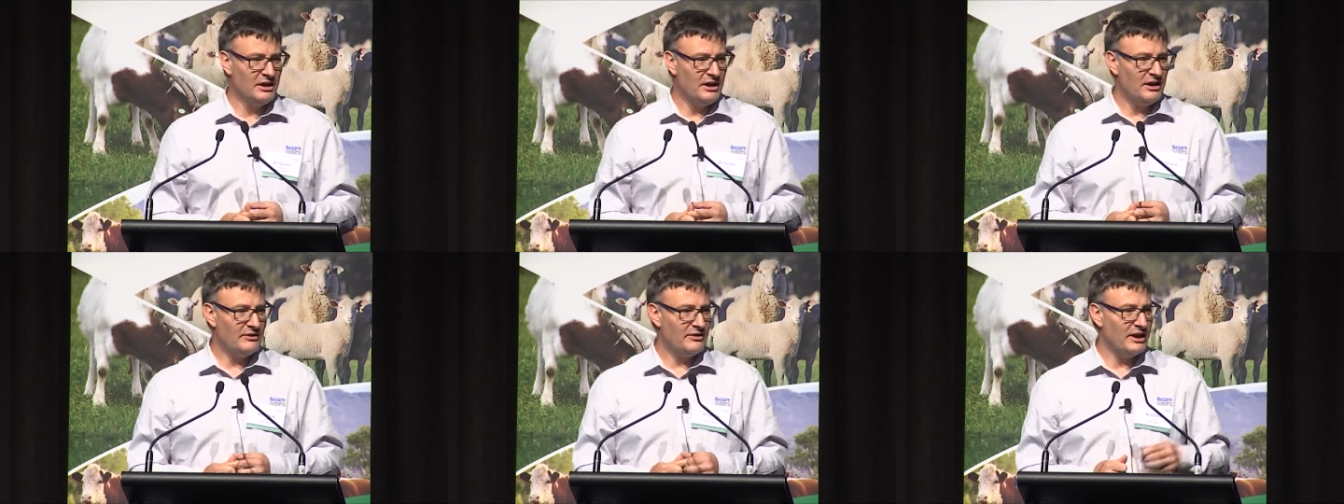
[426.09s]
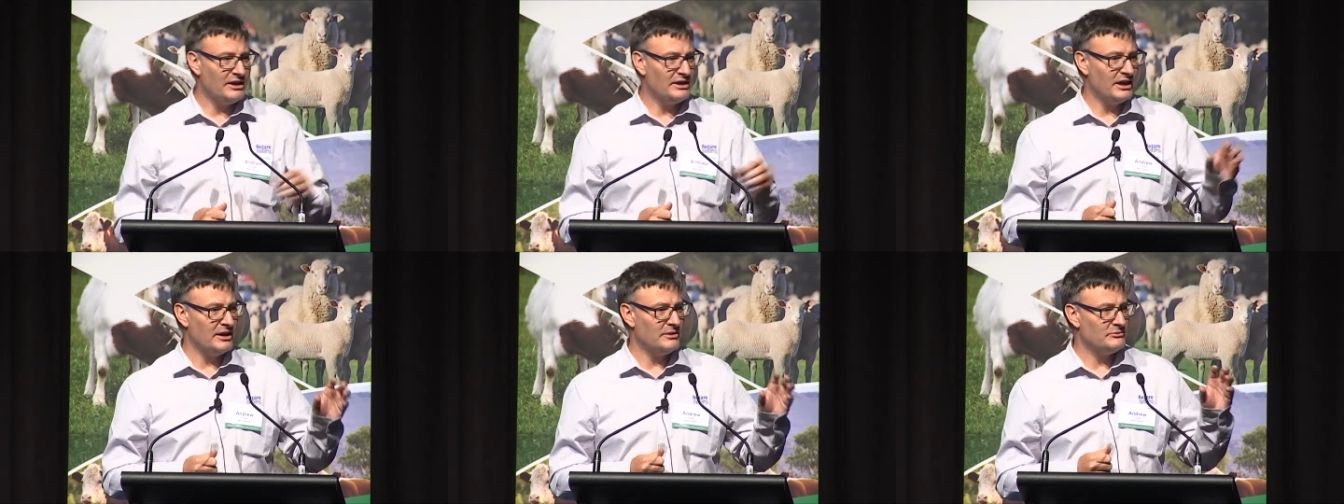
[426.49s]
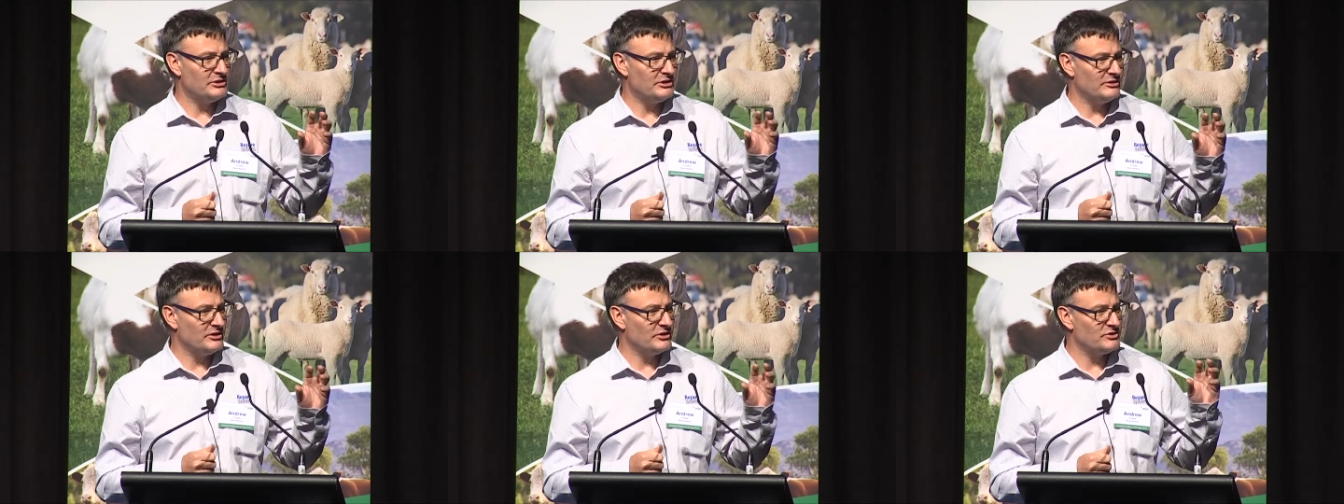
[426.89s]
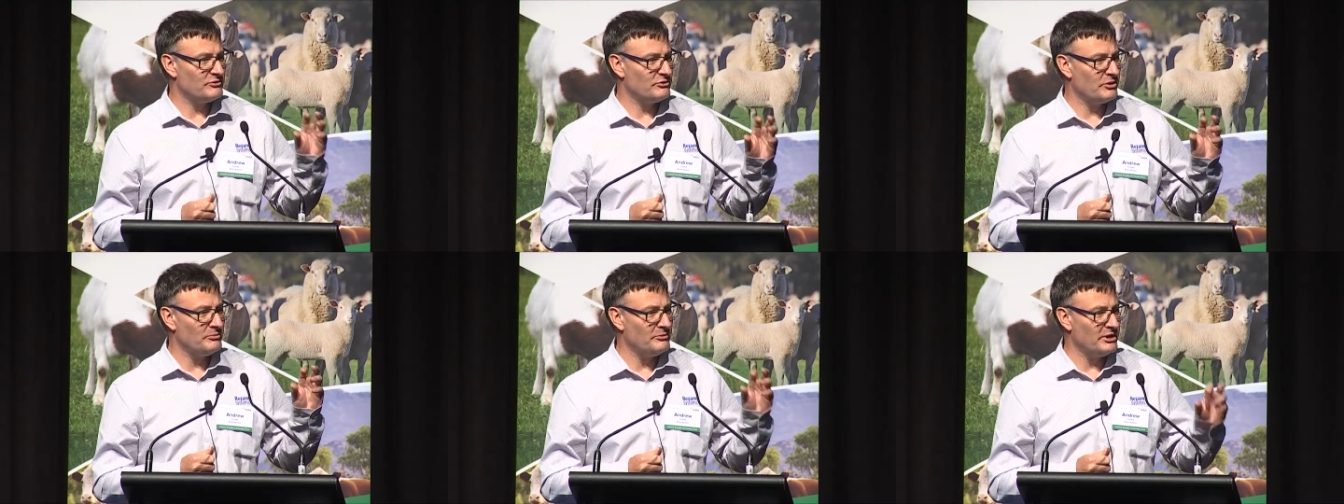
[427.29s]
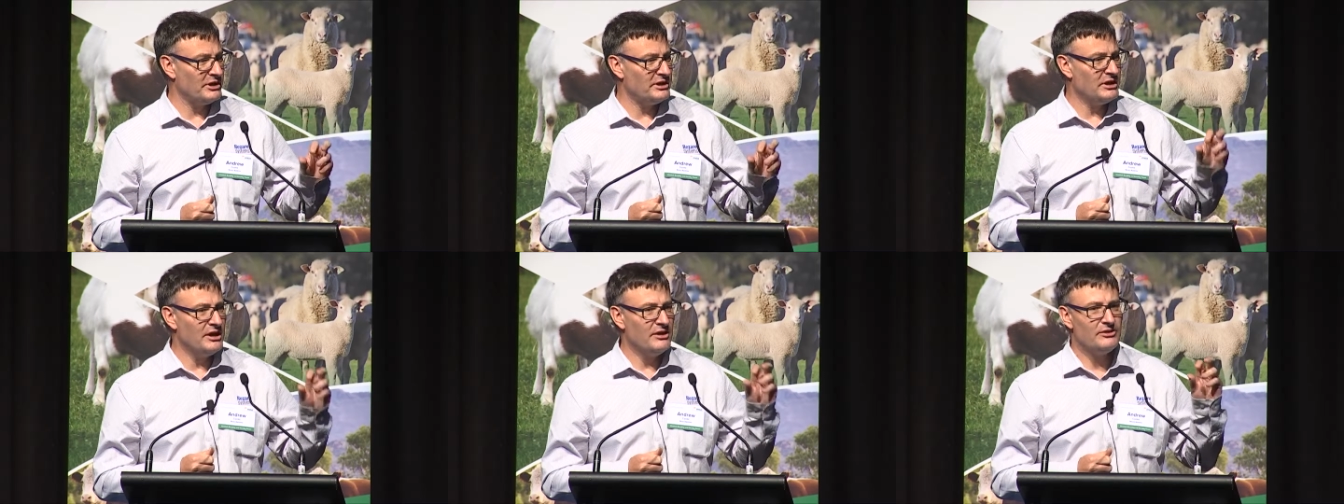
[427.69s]
And they came to this from
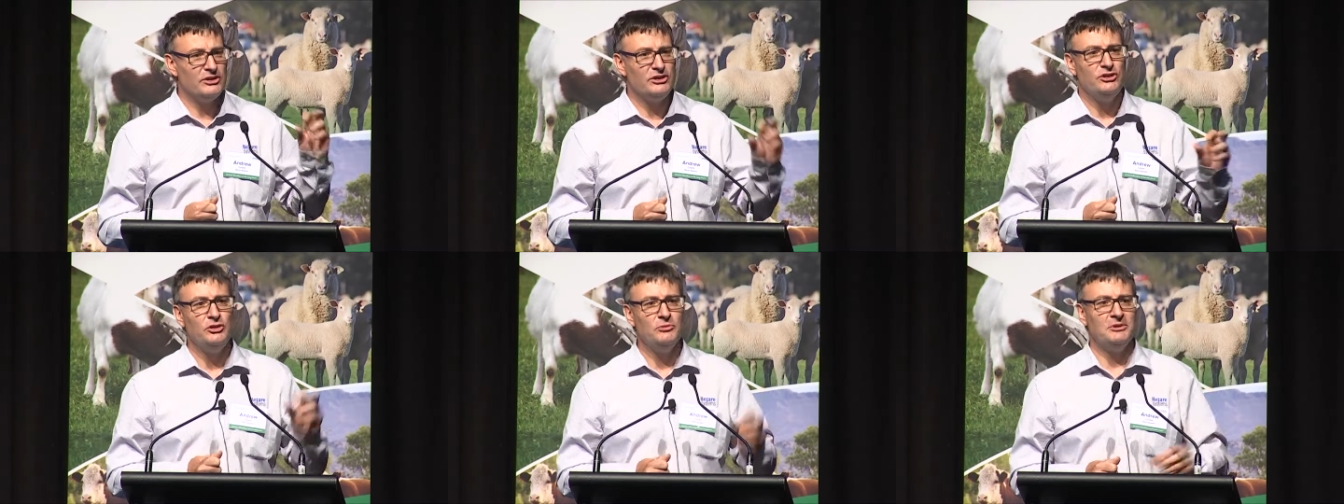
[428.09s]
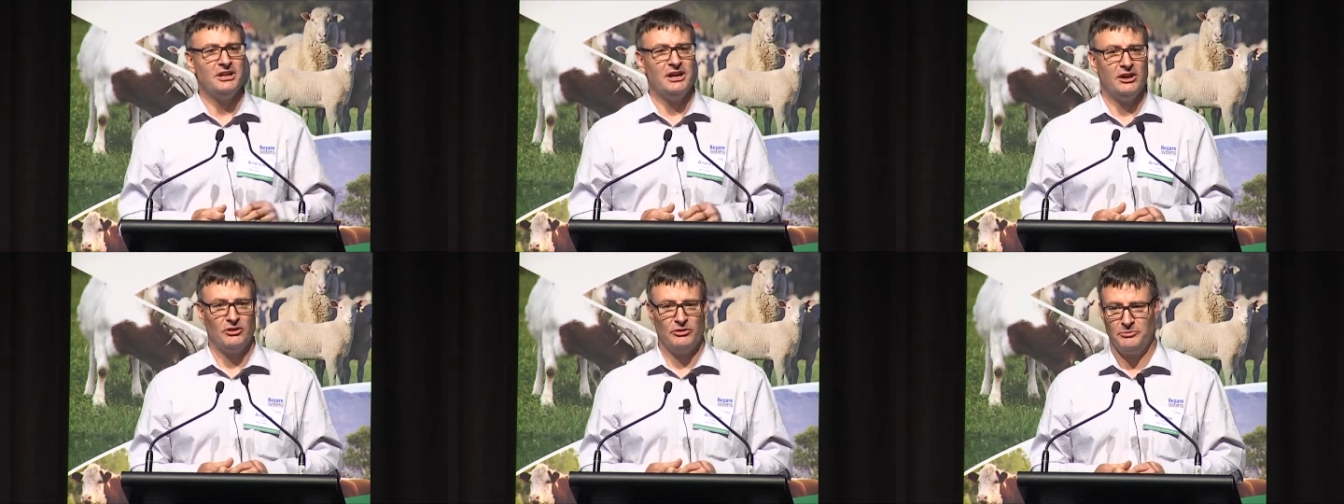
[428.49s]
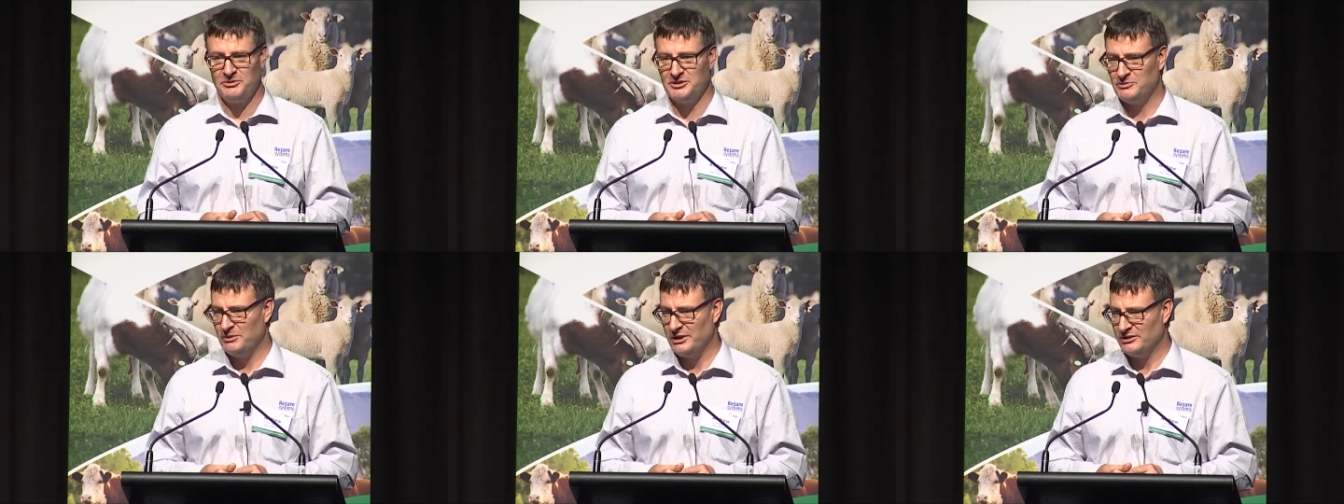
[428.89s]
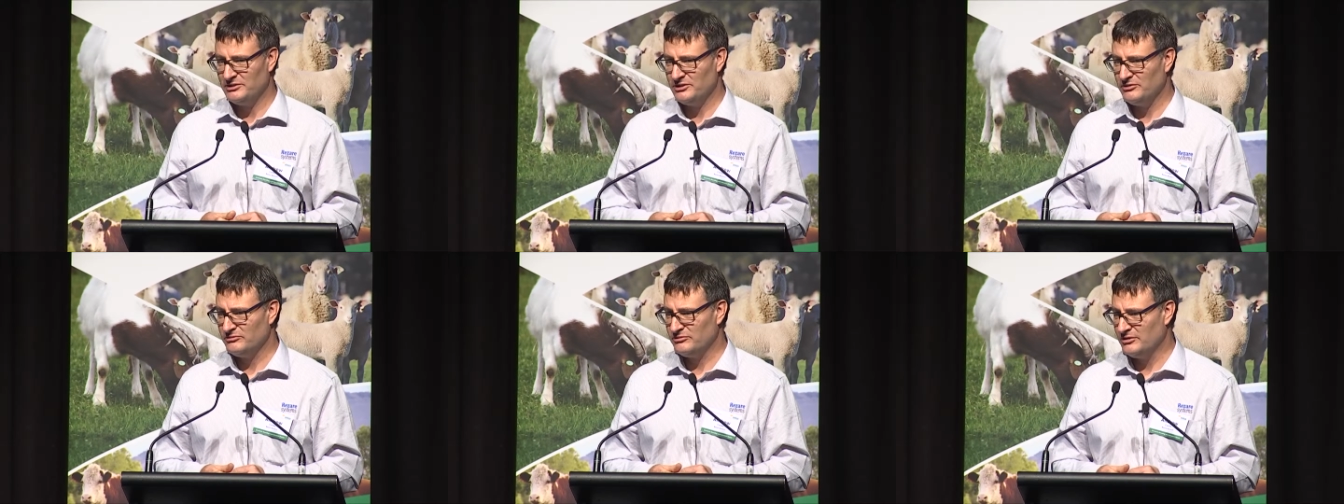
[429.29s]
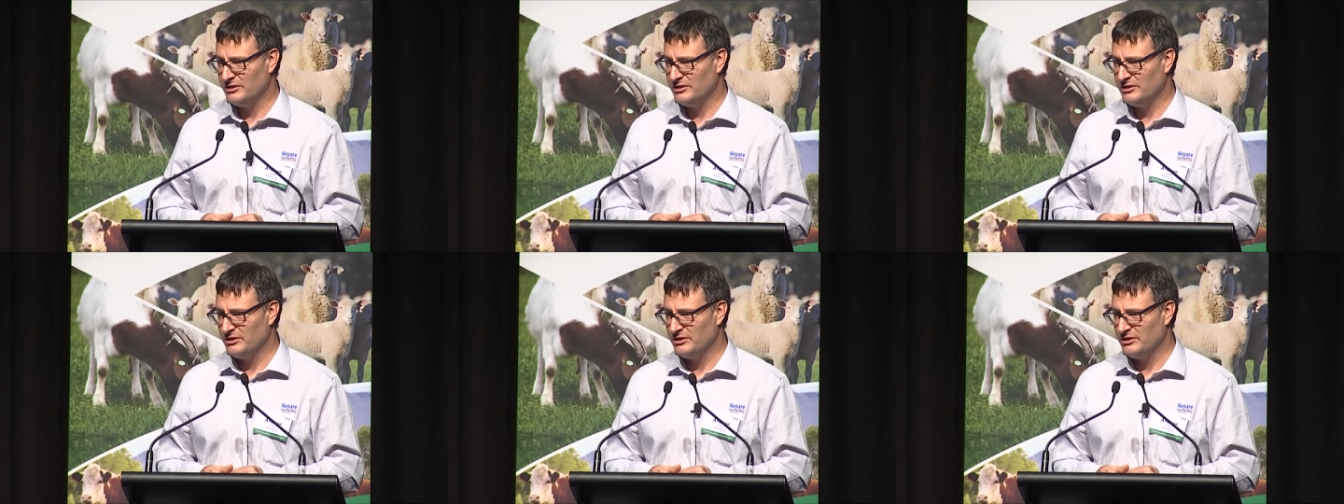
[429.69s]
the, the human health perspective.